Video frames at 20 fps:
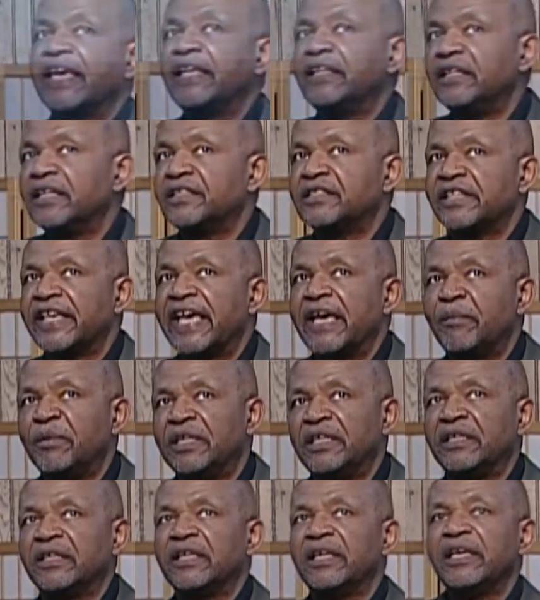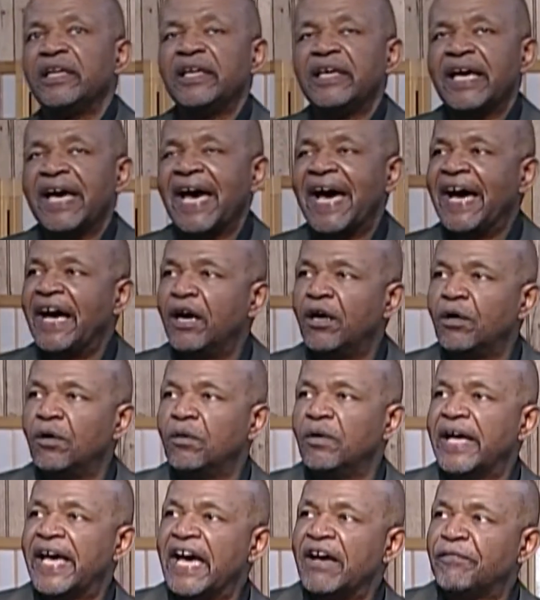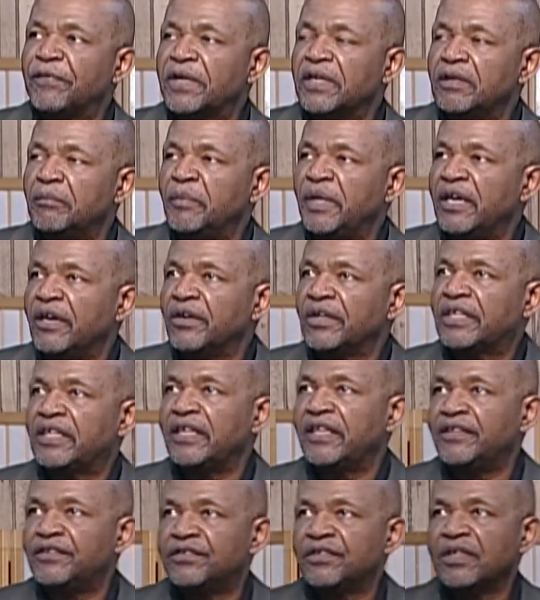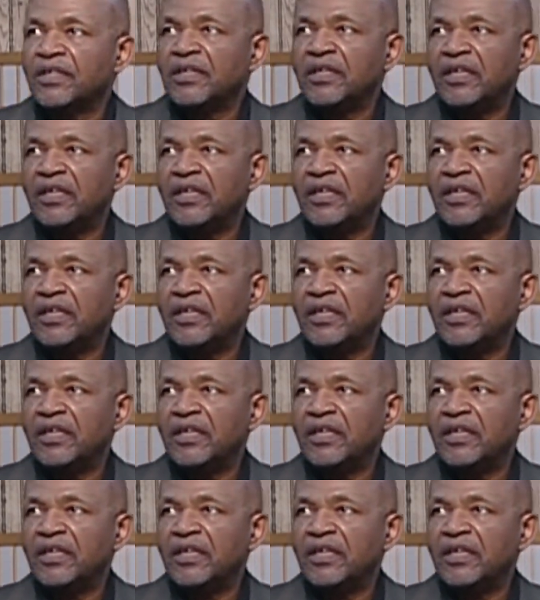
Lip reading: and examining how African Americans